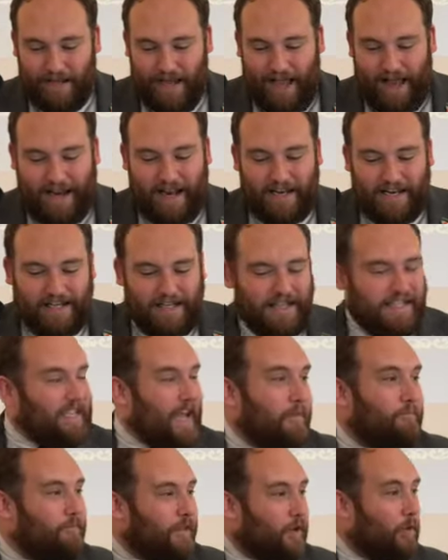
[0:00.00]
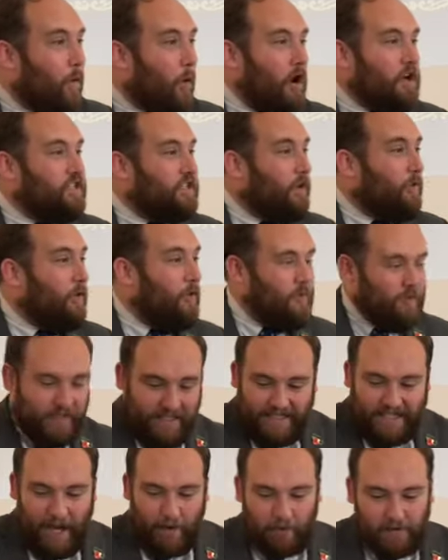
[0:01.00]
And in an attempt to quash their
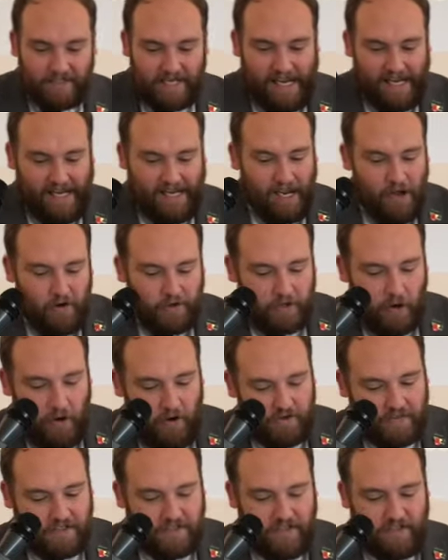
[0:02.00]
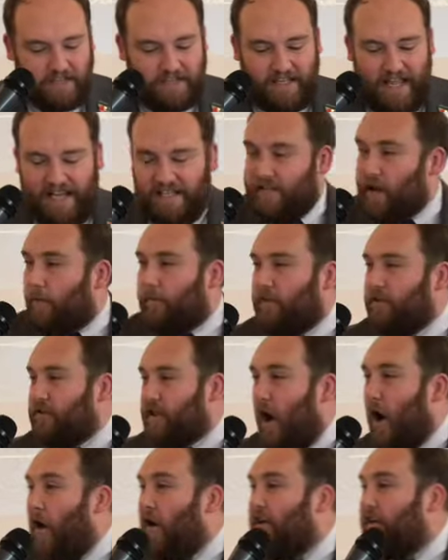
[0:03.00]
own guilty conscience, they double
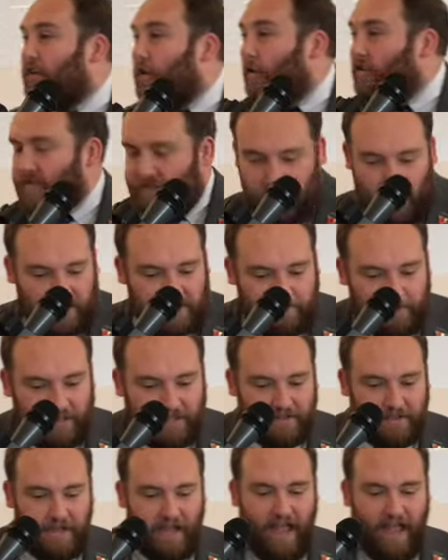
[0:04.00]
down on judgment